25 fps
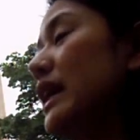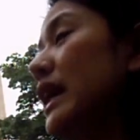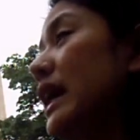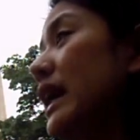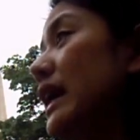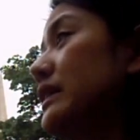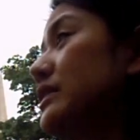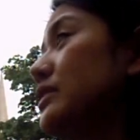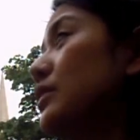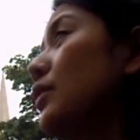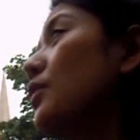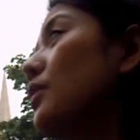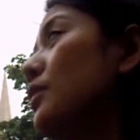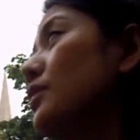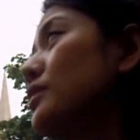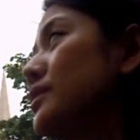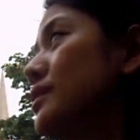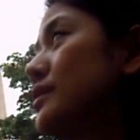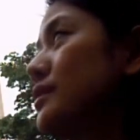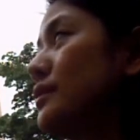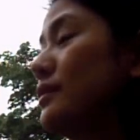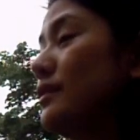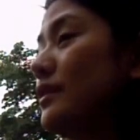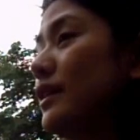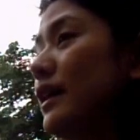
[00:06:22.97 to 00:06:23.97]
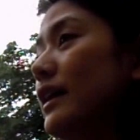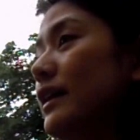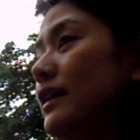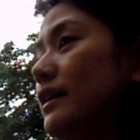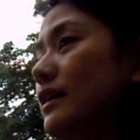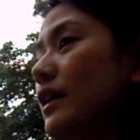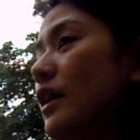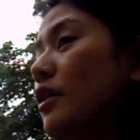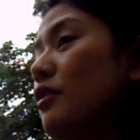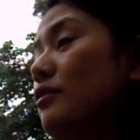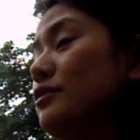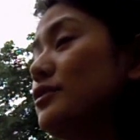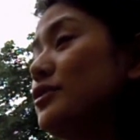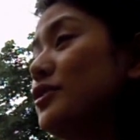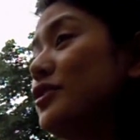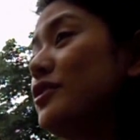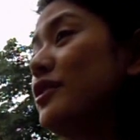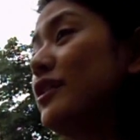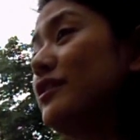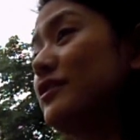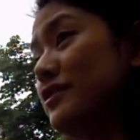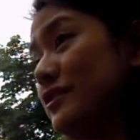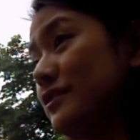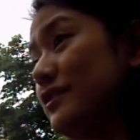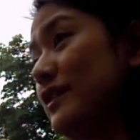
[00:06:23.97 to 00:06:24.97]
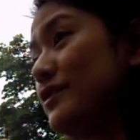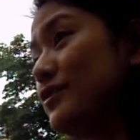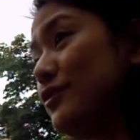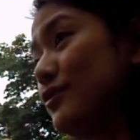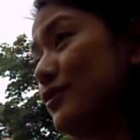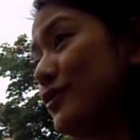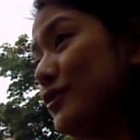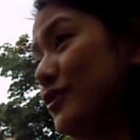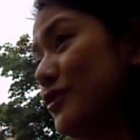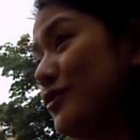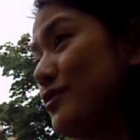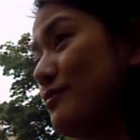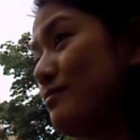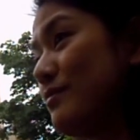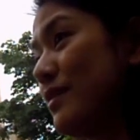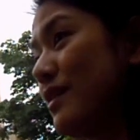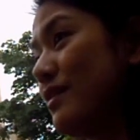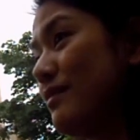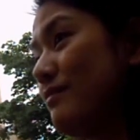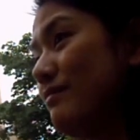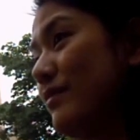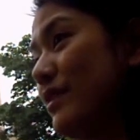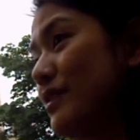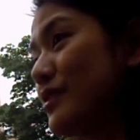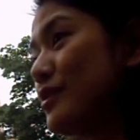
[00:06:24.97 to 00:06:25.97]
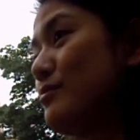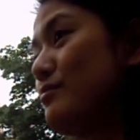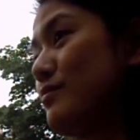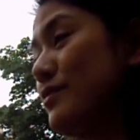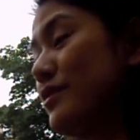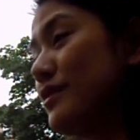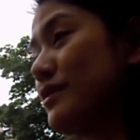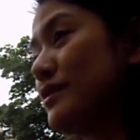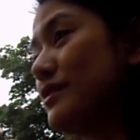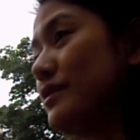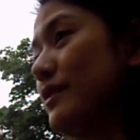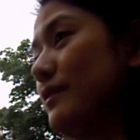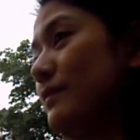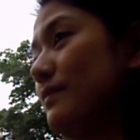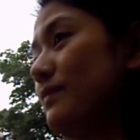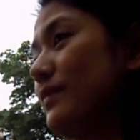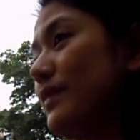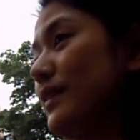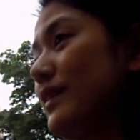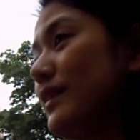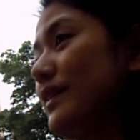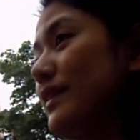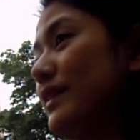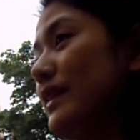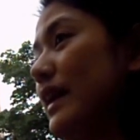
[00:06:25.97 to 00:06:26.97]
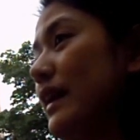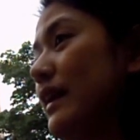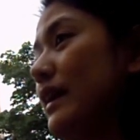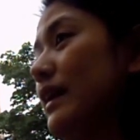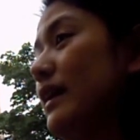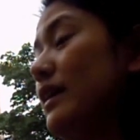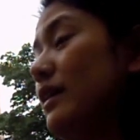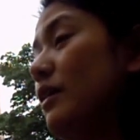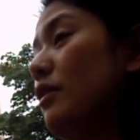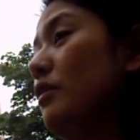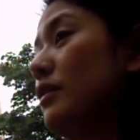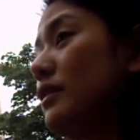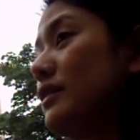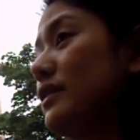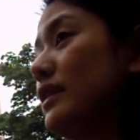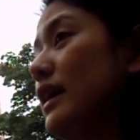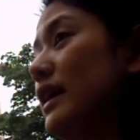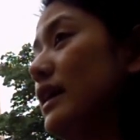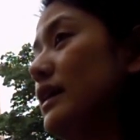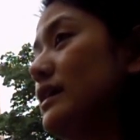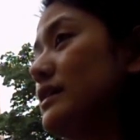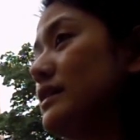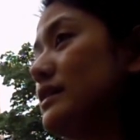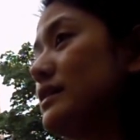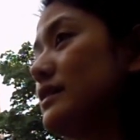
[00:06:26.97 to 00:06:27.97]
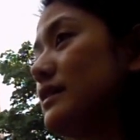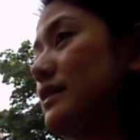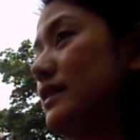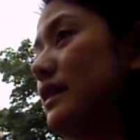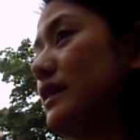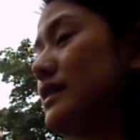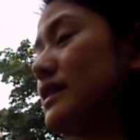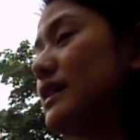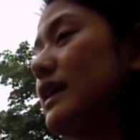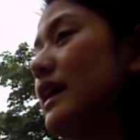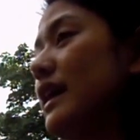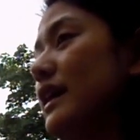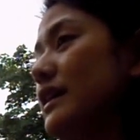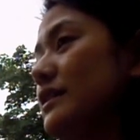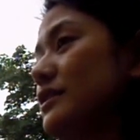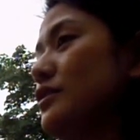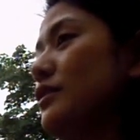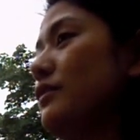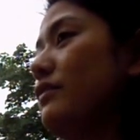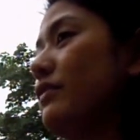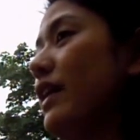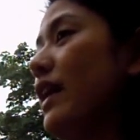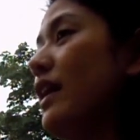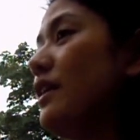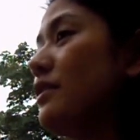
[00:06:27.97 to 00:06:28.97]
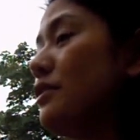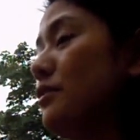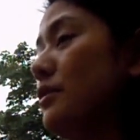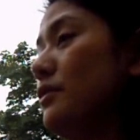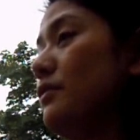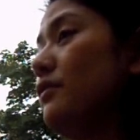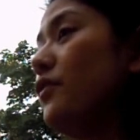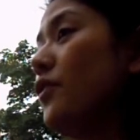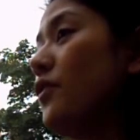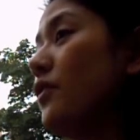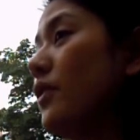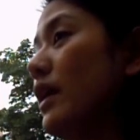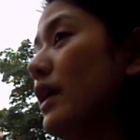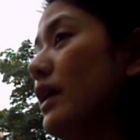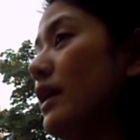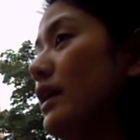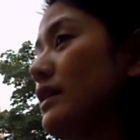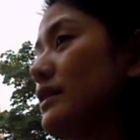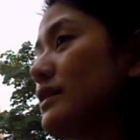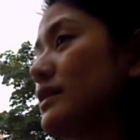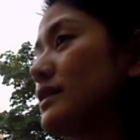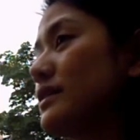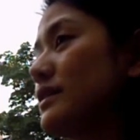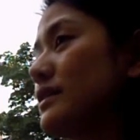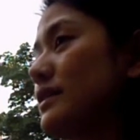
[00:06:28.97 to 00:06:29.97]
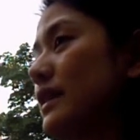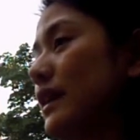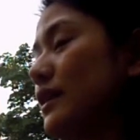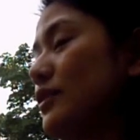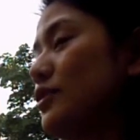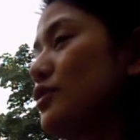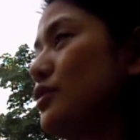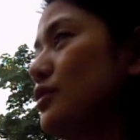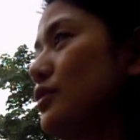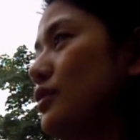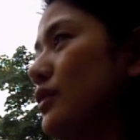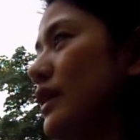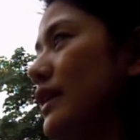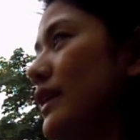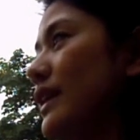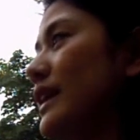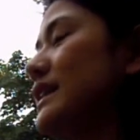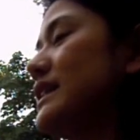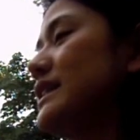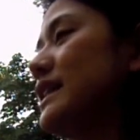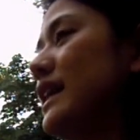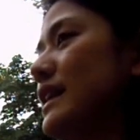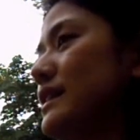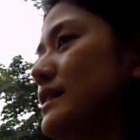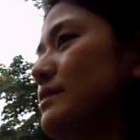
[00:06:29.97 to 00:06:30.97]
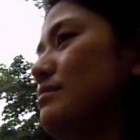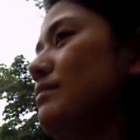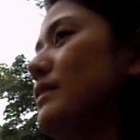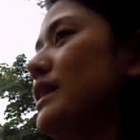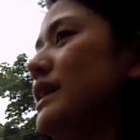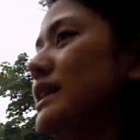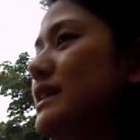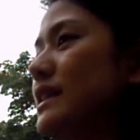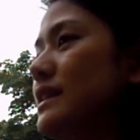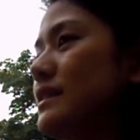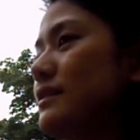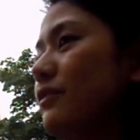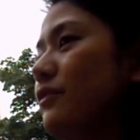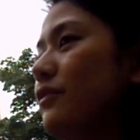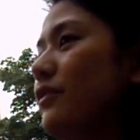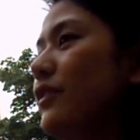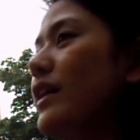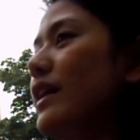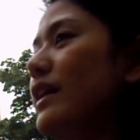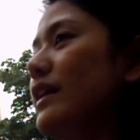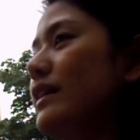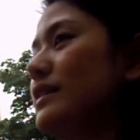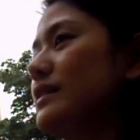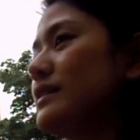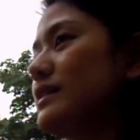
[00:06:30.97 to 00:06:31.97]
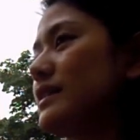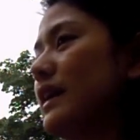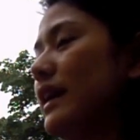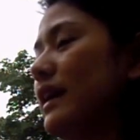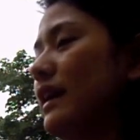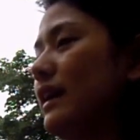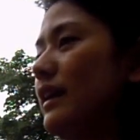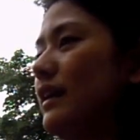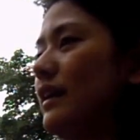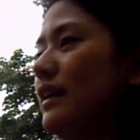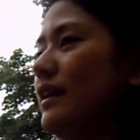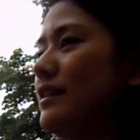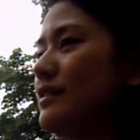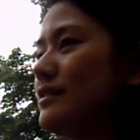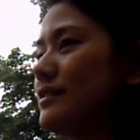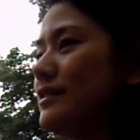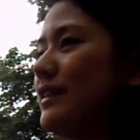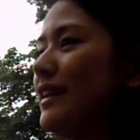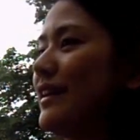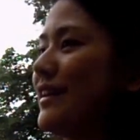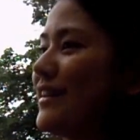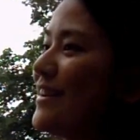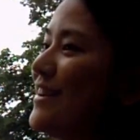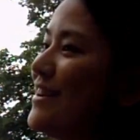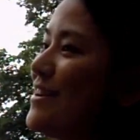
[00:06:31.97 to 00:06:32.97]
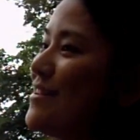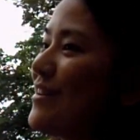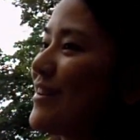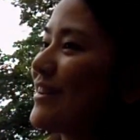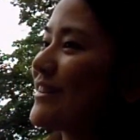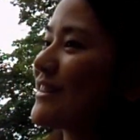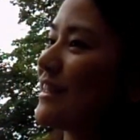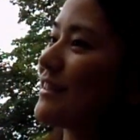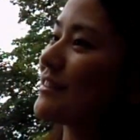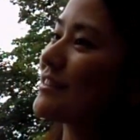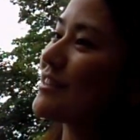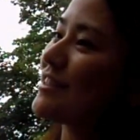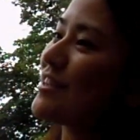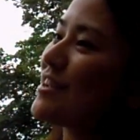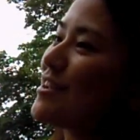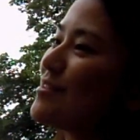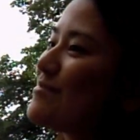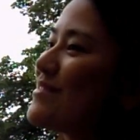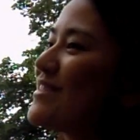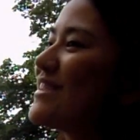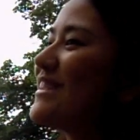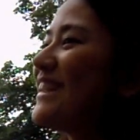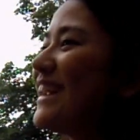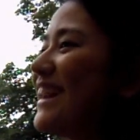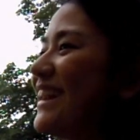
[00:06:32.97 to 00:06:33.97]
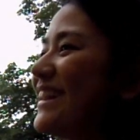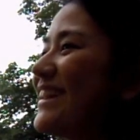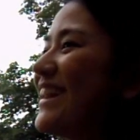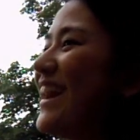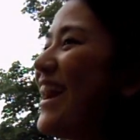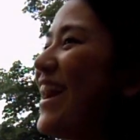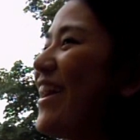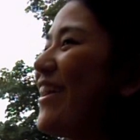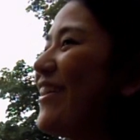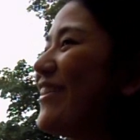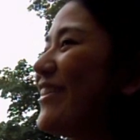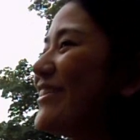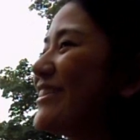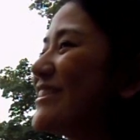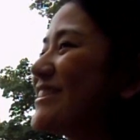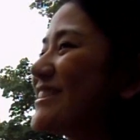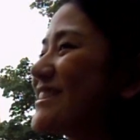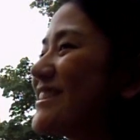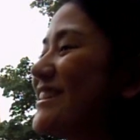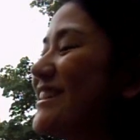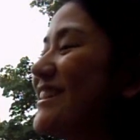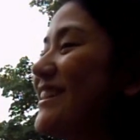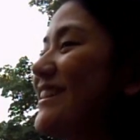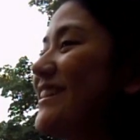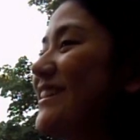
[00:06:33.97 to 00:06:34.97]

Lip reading: And also like our international chairman, Mr. Pearson, like he organized this kind of gathering for us, like to let us meet his friends, like in his like Downton Abbey like house.